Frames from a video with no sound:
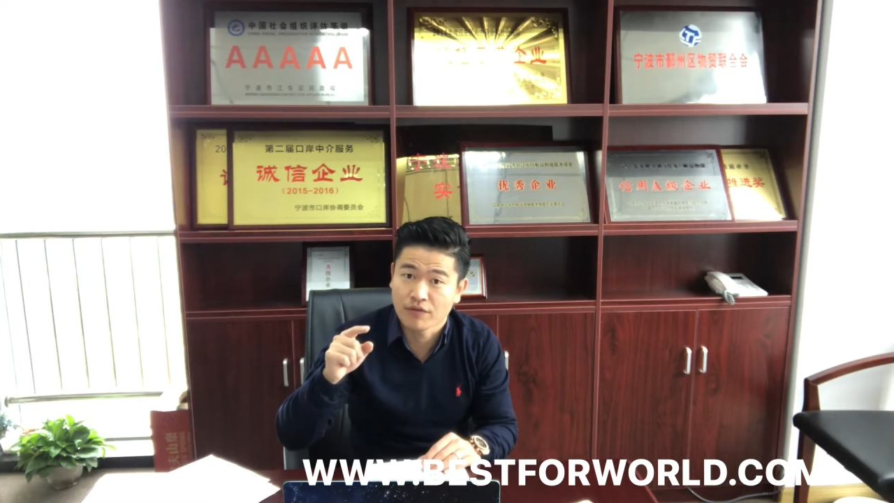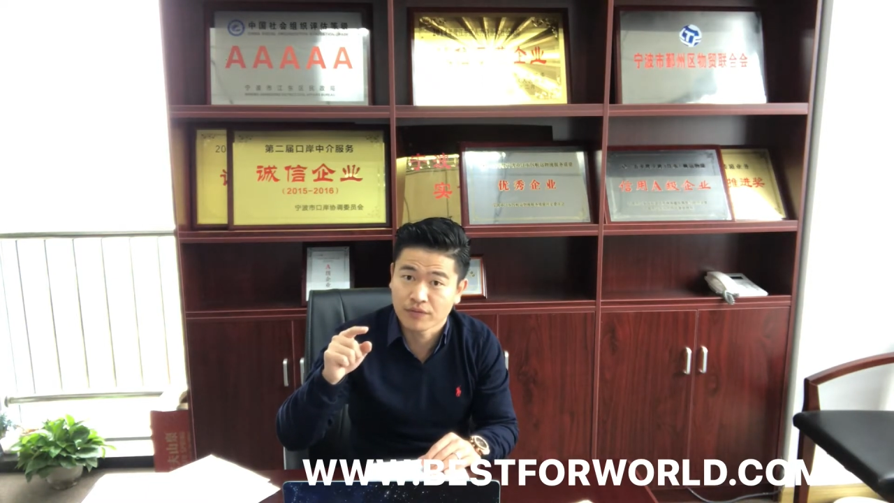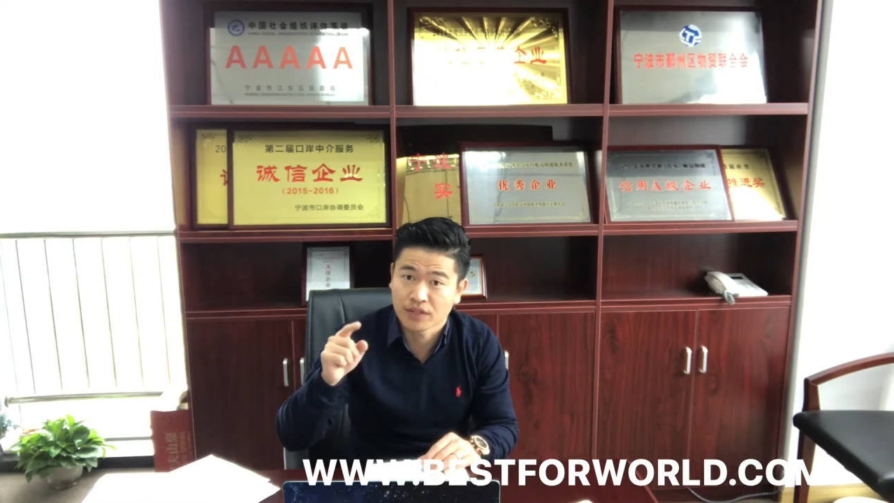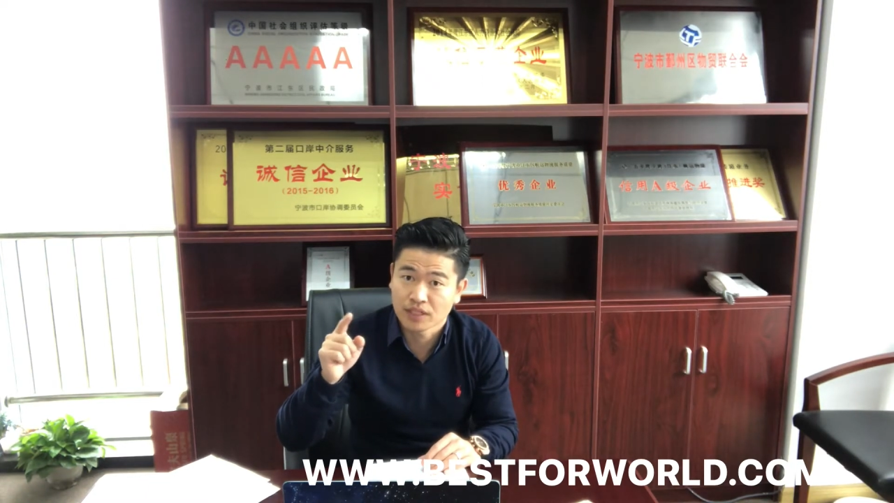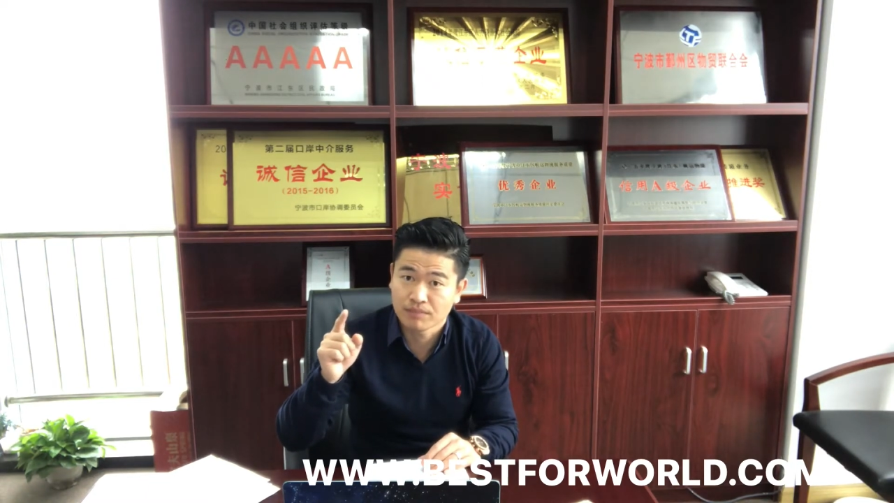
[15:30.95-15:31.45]

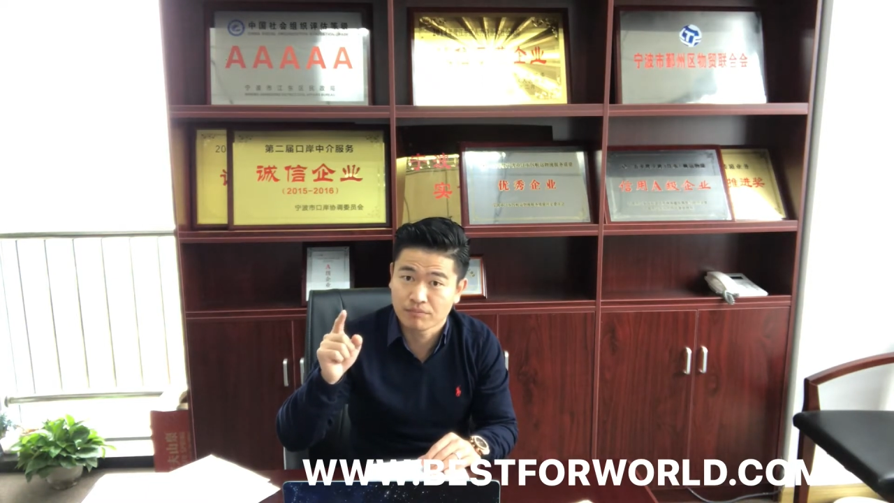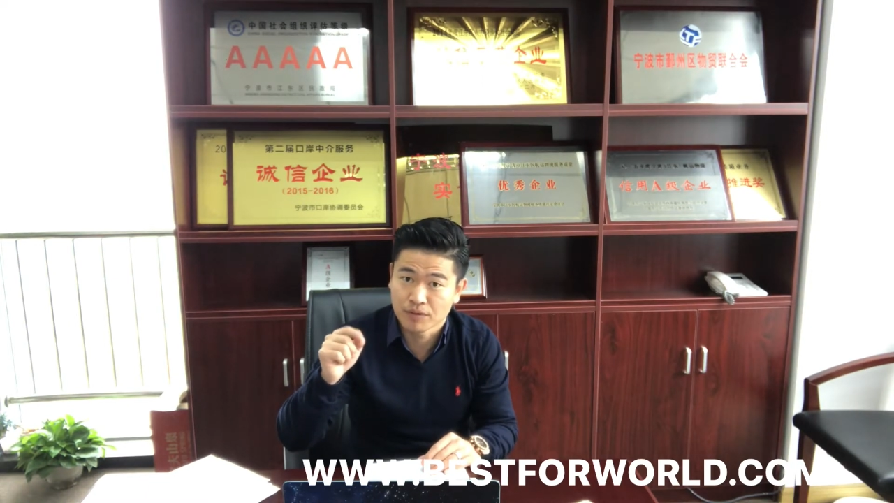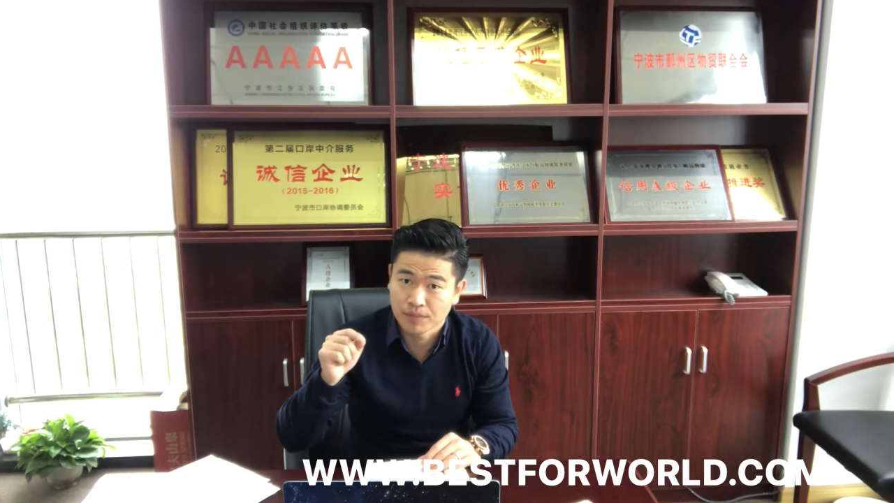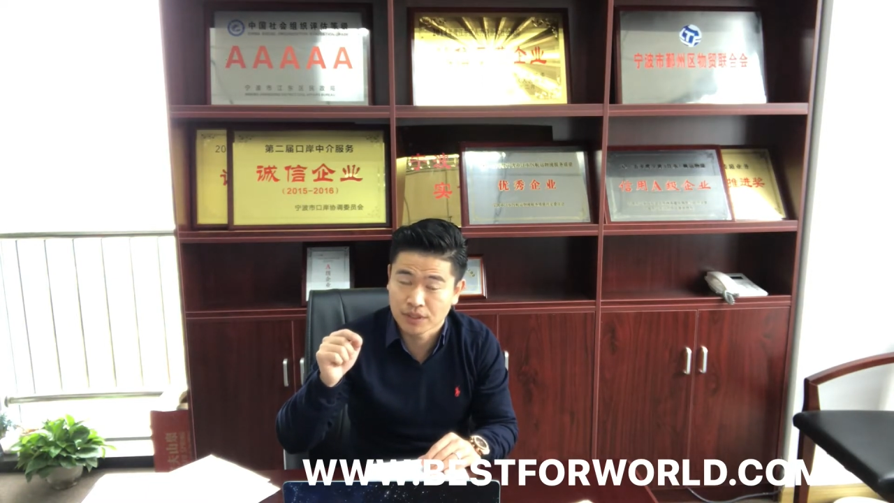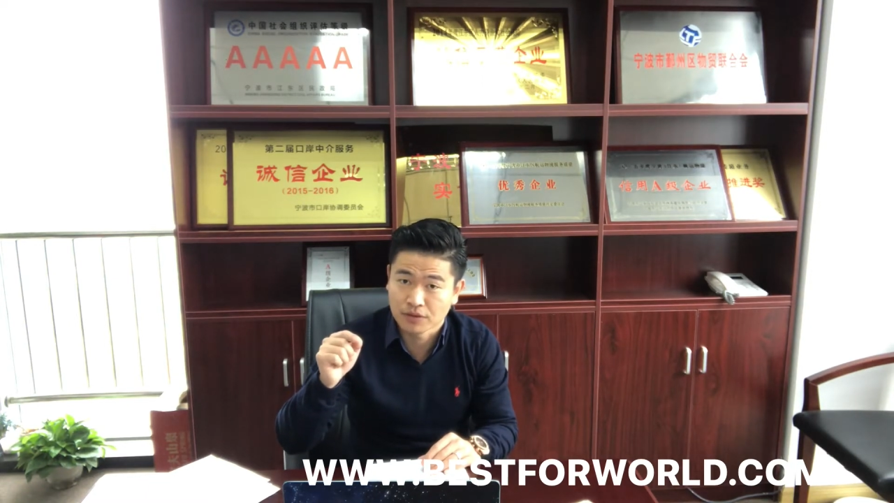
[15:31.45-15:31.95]
50 per
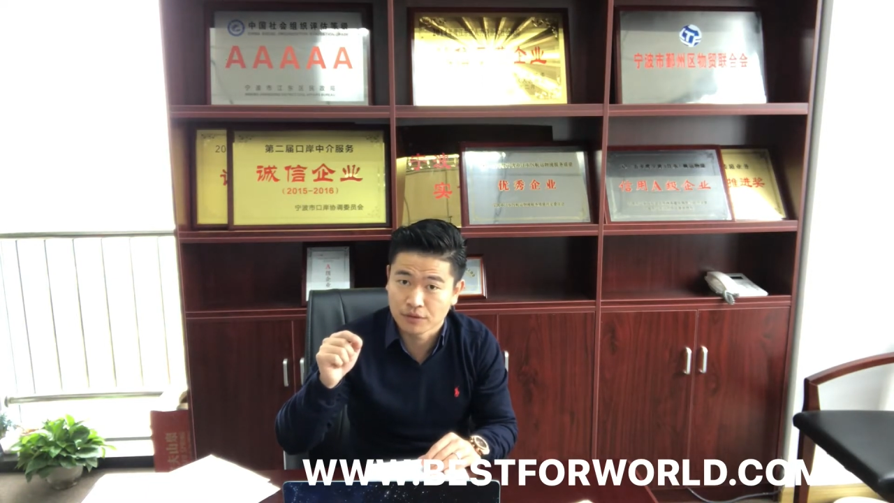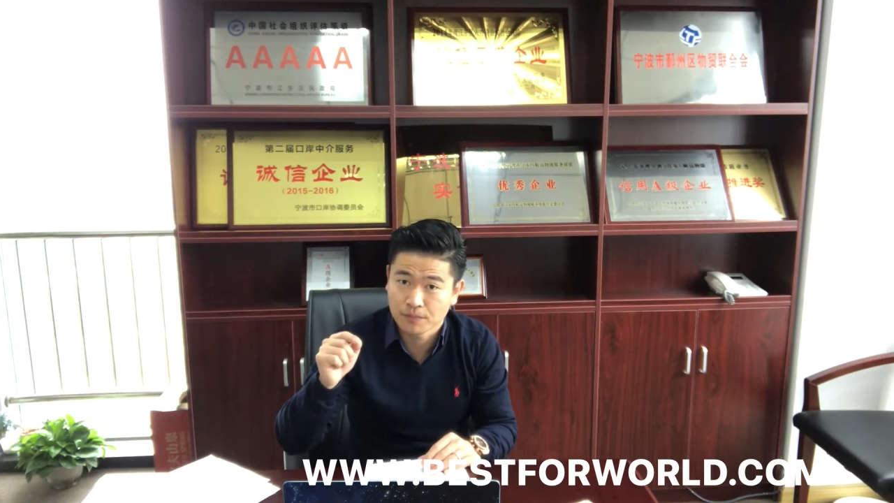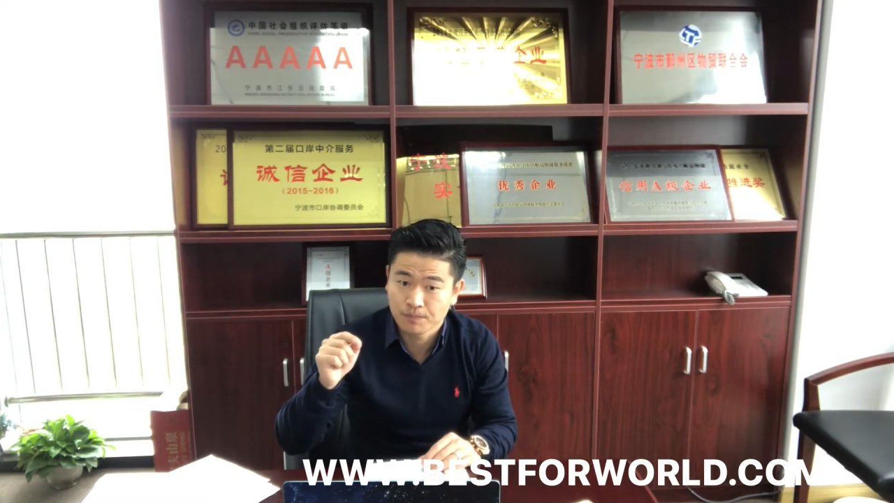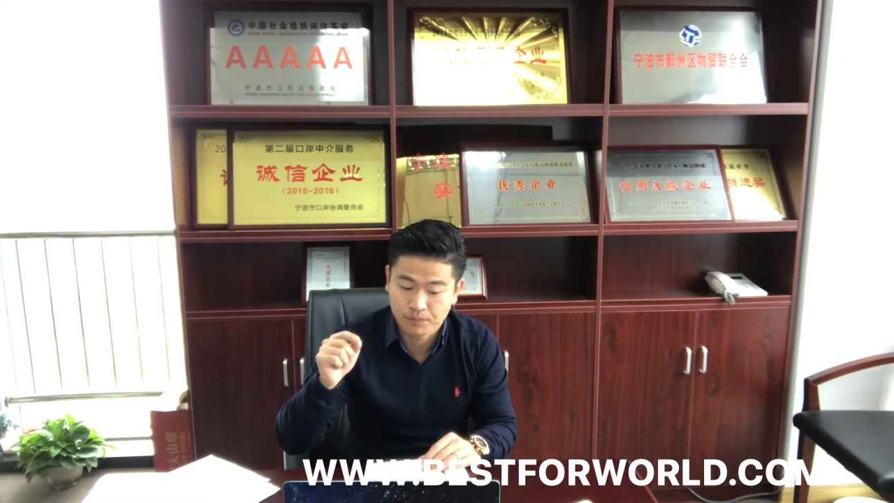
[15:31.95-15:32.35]
bill.